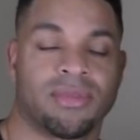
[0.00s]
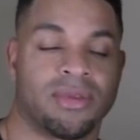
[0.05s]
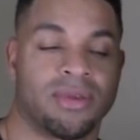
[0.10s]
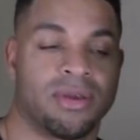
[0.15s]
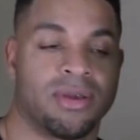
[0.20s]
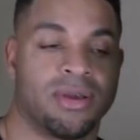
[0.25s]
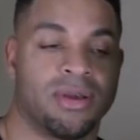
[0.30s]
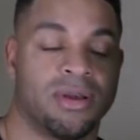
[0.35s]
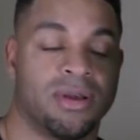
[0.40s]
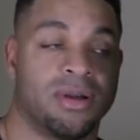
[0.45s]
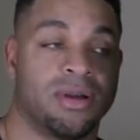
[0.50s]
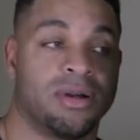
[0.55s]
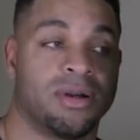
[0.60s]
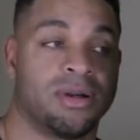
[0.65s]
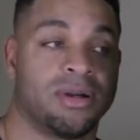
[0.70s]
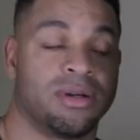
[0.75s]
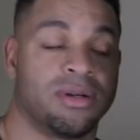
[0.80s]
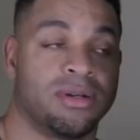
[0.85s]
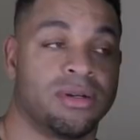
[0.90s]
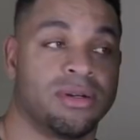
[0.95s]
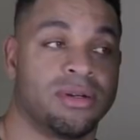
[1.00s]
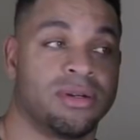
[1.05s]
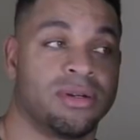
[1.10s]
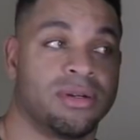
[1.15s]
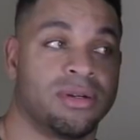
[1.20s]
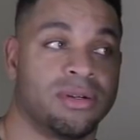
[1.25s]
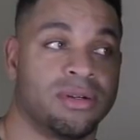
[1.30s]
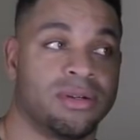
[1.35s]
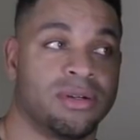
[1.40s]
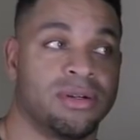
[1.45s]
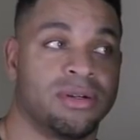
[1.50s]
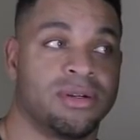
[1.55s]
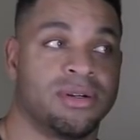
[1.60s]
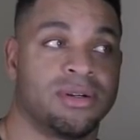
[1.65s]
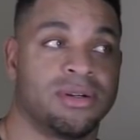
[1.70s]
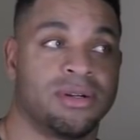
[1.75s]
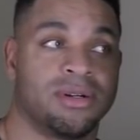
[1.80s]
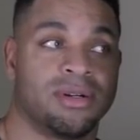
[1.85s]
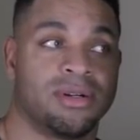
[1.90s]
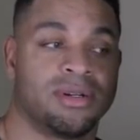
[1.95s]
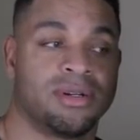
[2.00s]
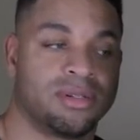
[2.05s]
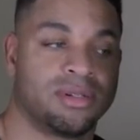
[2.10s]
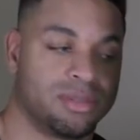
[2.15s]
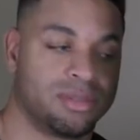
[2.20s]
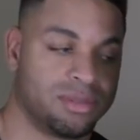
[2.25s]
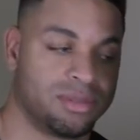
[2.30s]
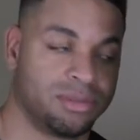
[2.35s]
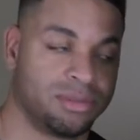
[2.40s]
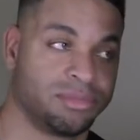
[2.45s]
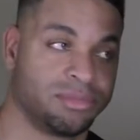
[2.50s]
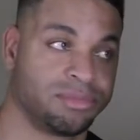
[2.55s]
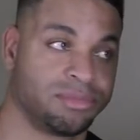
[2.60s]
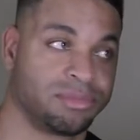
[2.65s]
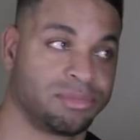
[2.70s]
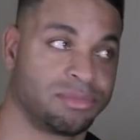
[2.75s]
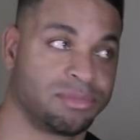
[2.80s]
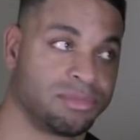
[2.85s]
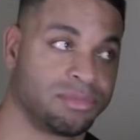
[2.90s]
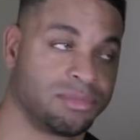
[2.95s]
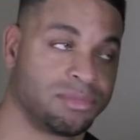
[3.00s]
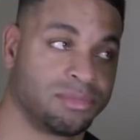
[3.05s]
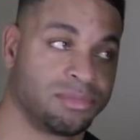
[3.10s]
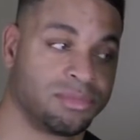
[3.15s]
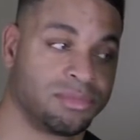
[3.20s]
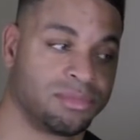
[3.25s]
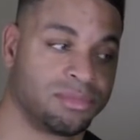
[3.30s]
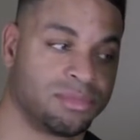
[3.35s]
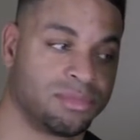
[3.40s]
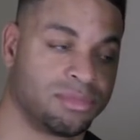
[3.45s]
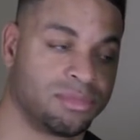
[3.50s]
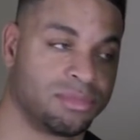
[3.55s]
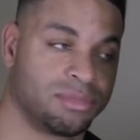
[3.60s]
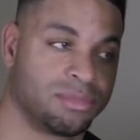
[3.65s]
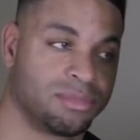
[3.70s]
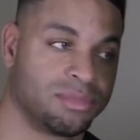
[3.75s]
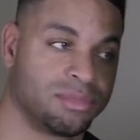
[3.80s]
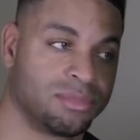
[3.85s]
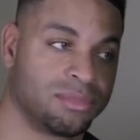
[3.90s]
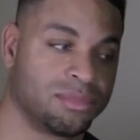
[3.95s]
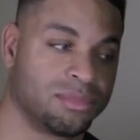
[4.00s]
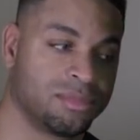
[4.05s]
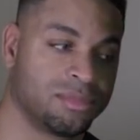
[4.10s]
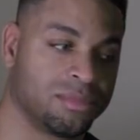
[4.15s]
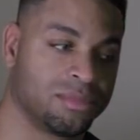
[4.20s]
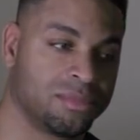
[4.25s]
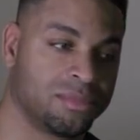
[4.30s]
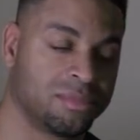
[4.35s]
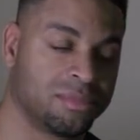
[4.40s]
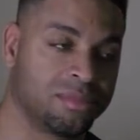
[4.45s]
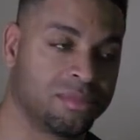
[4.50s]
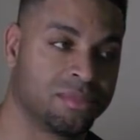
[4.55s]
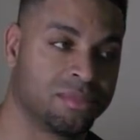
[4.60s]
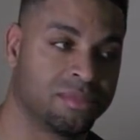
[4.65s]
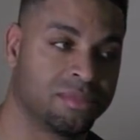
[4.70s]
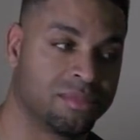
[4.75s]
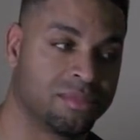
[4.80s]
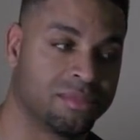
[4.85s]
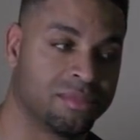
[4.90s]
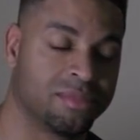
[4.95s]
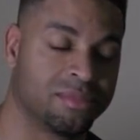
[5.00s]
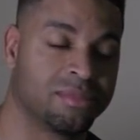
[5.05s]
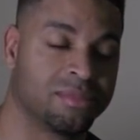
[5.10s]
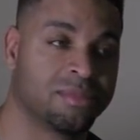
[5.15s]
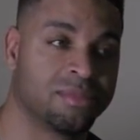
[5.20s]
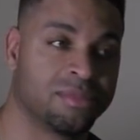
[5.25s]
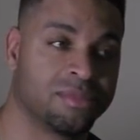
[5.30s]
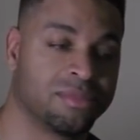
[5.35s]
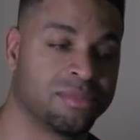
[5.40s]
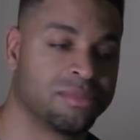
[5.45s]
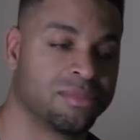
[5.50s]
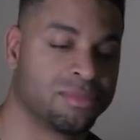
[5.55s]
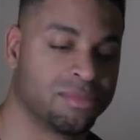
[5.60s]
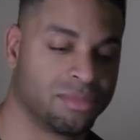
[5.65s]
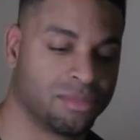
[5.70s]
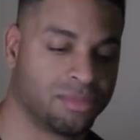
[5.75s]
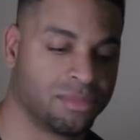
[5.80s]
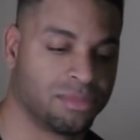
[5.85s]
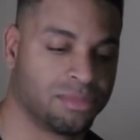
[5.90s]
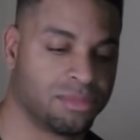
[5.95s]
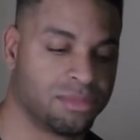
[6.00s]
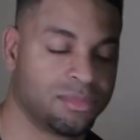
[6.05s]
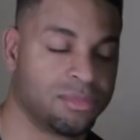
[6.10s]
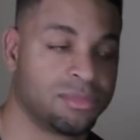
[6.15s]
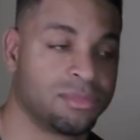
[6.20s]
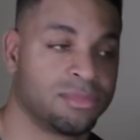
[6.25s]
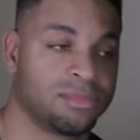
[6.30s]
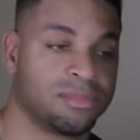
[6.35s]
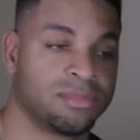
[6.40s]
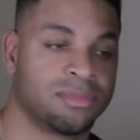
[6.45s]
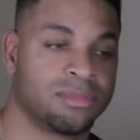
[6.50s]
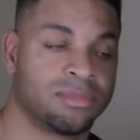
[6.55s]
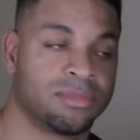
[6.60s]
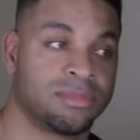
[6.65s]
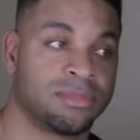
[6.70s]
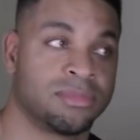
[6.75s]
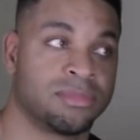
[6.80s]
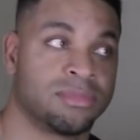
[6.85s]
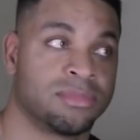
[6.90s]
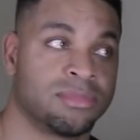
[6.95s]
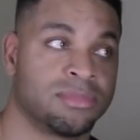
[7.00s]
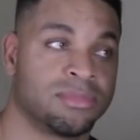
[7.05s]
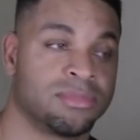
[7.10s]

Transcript: (not speaking)